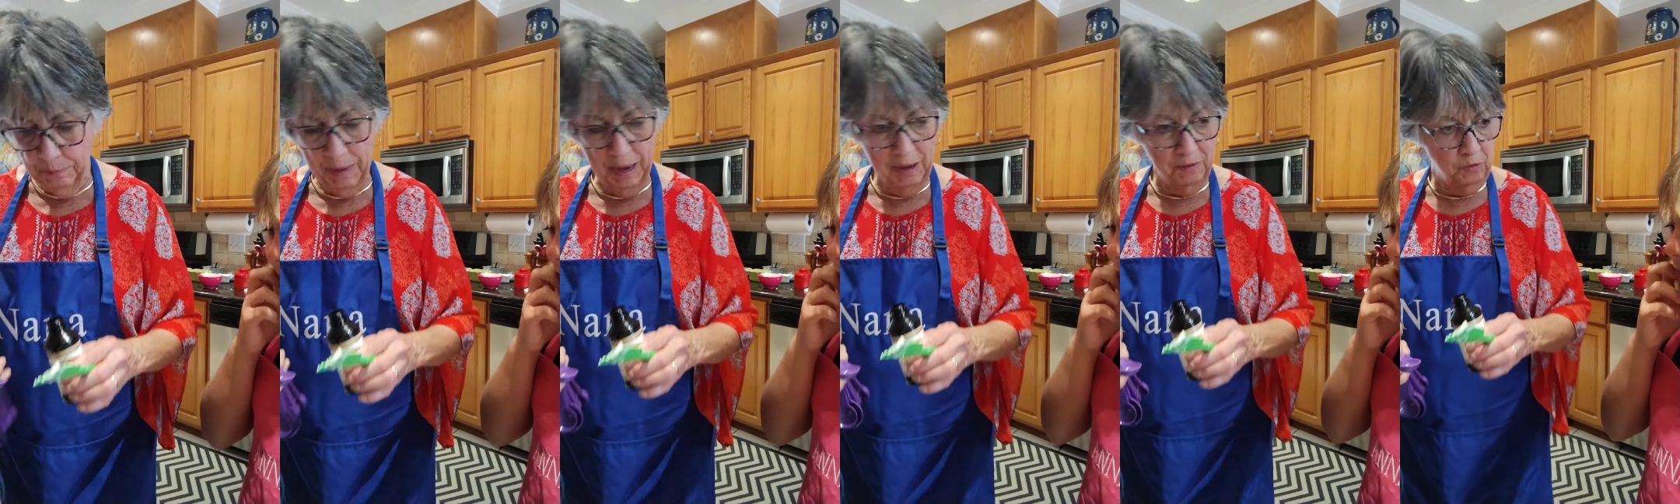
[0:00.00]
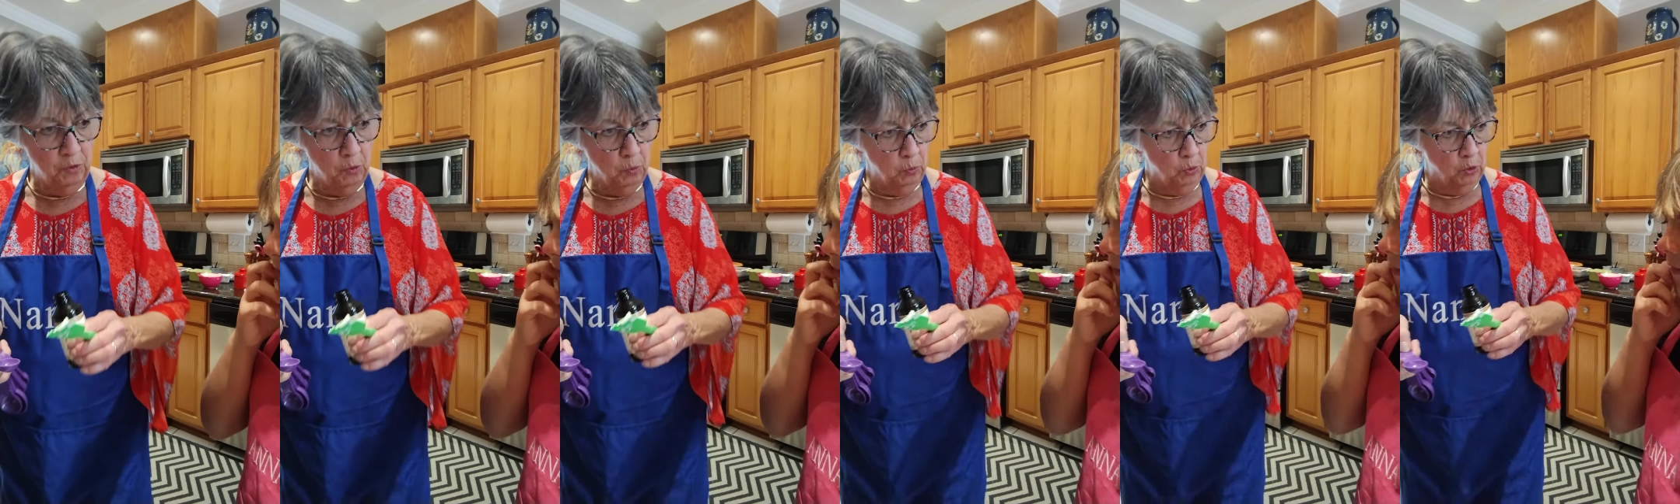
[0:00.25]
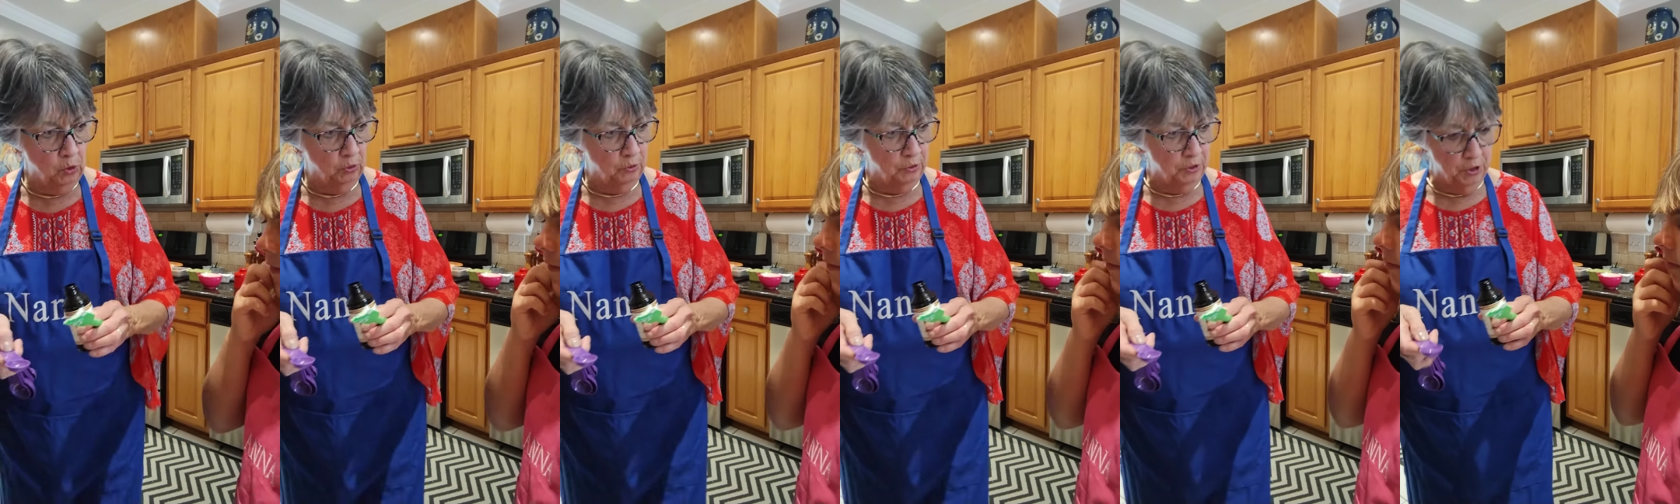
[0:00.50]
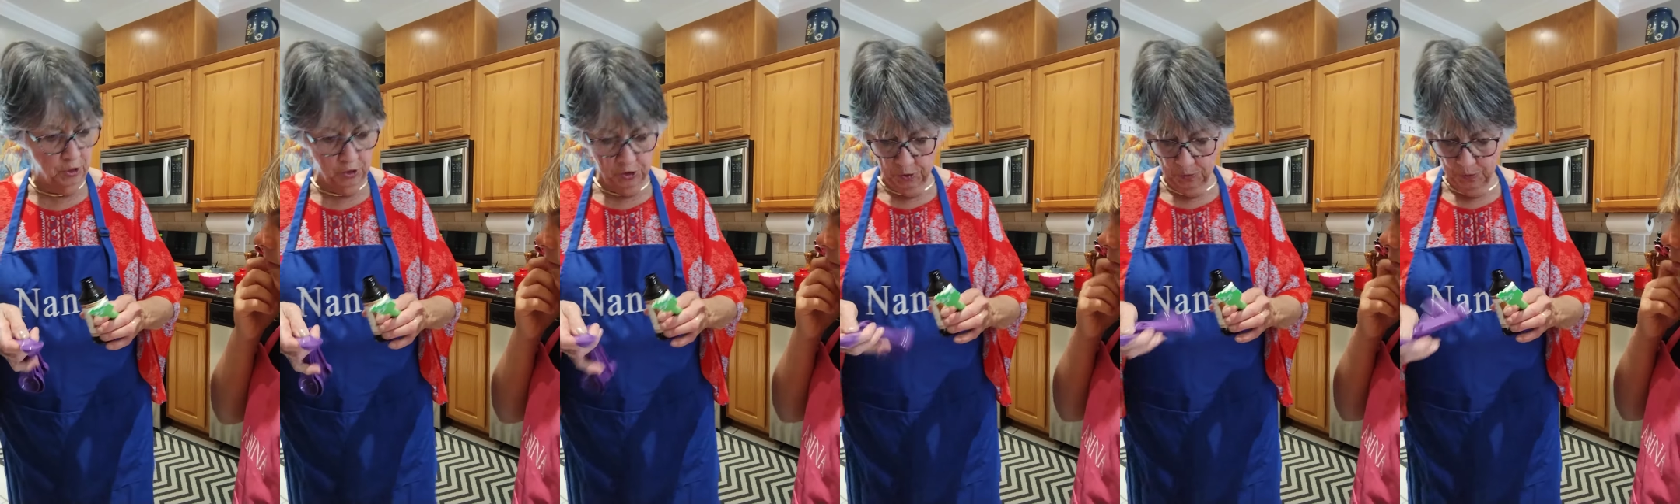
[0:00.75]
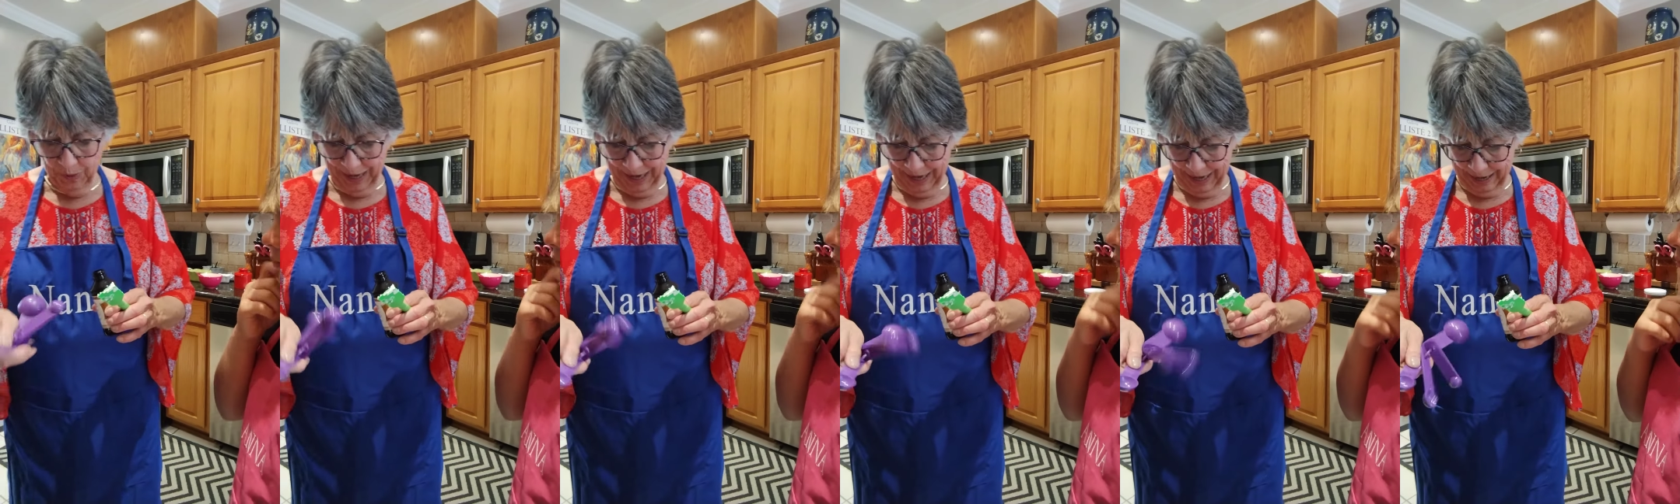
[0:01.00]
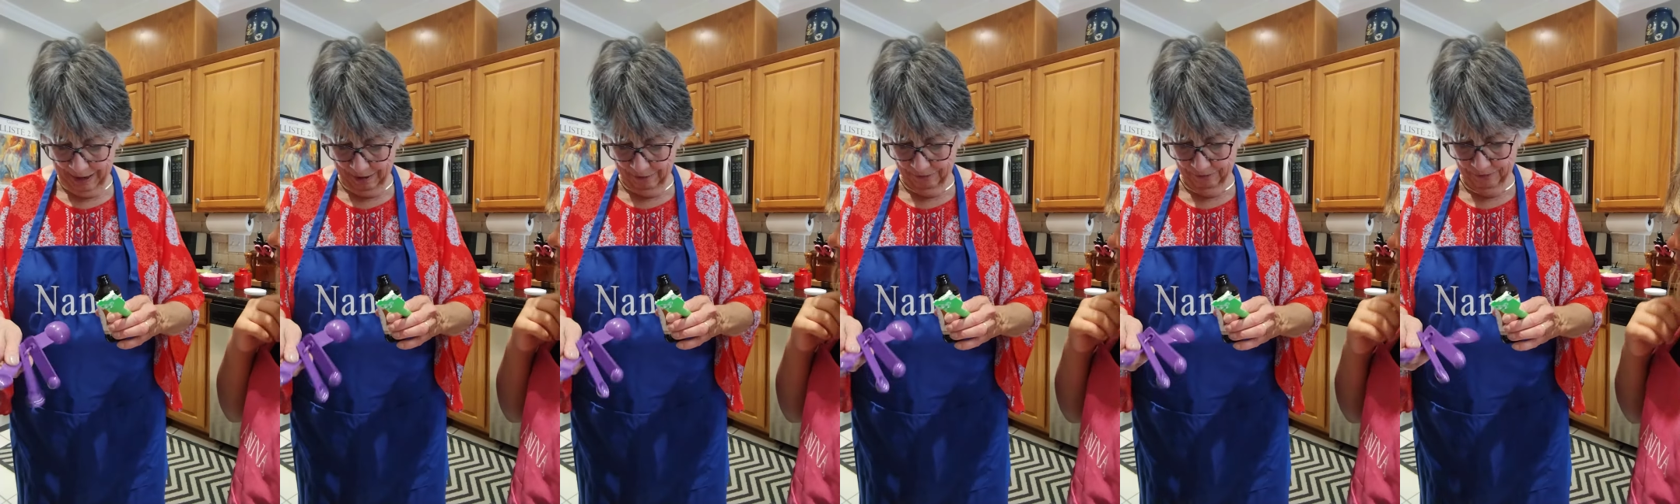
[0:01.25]
maybe we'll only do
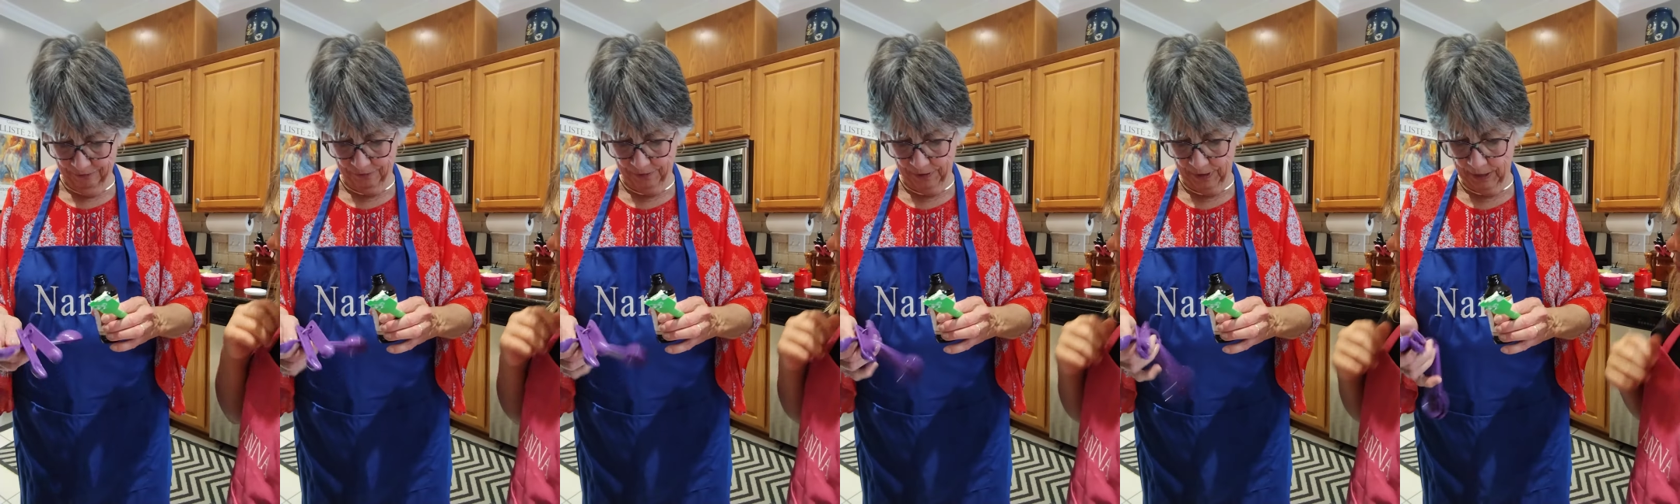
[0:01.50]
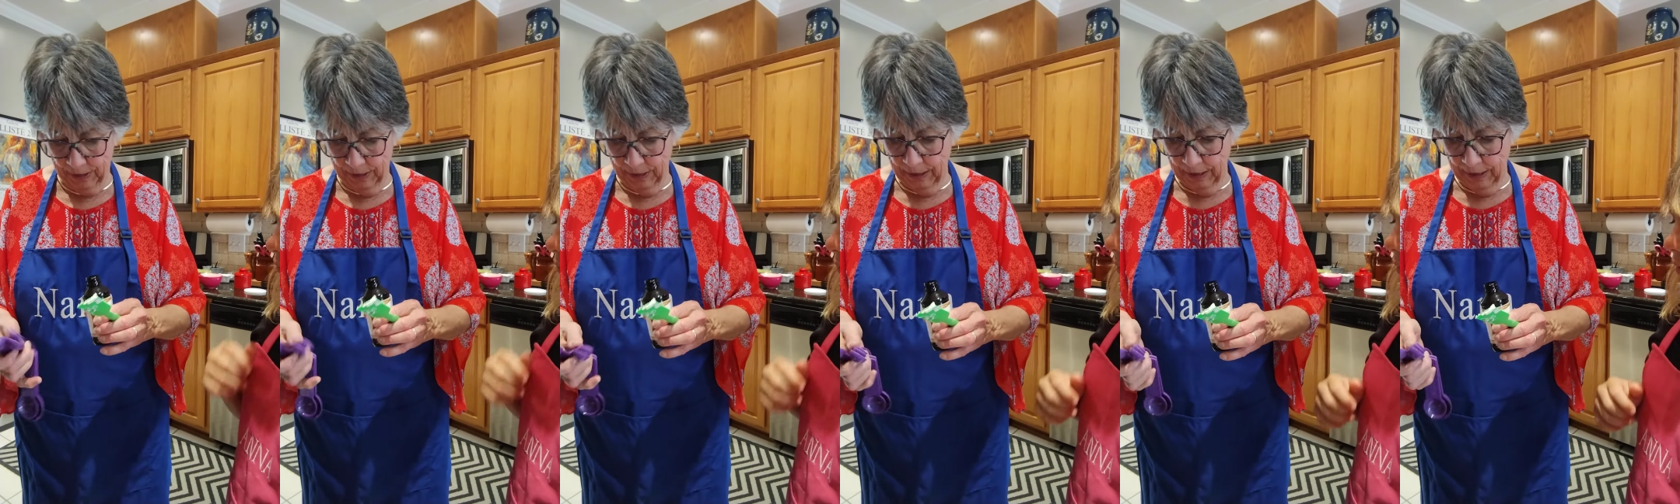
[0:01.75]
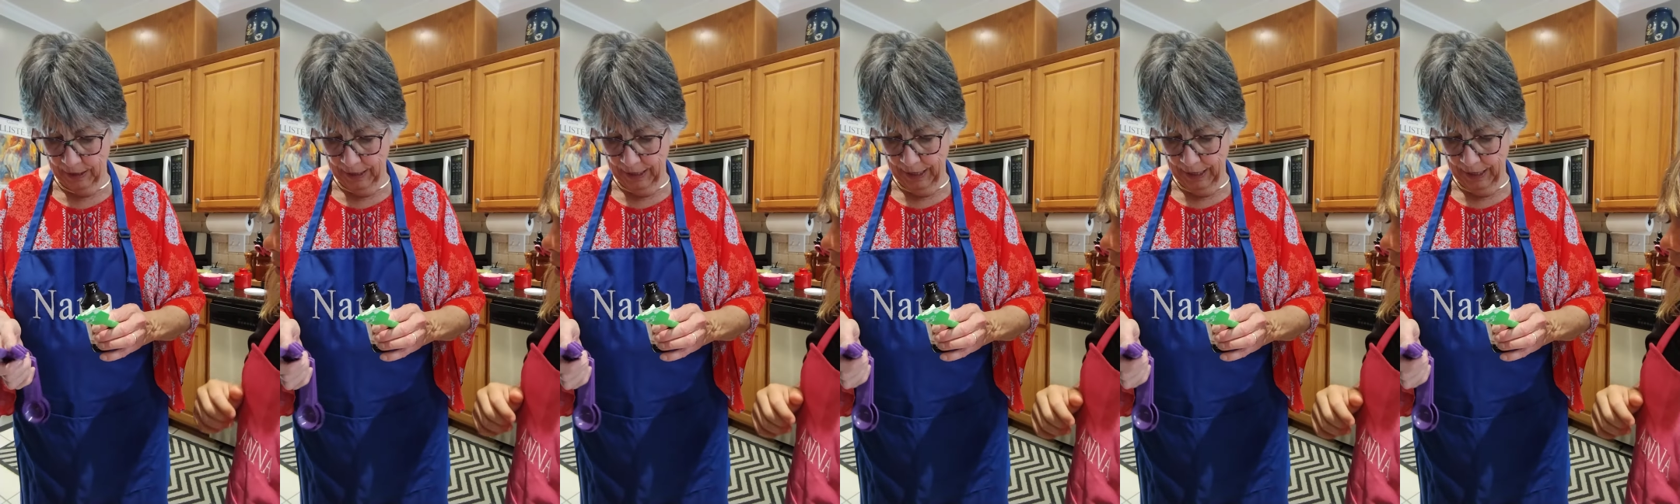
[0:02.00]
half,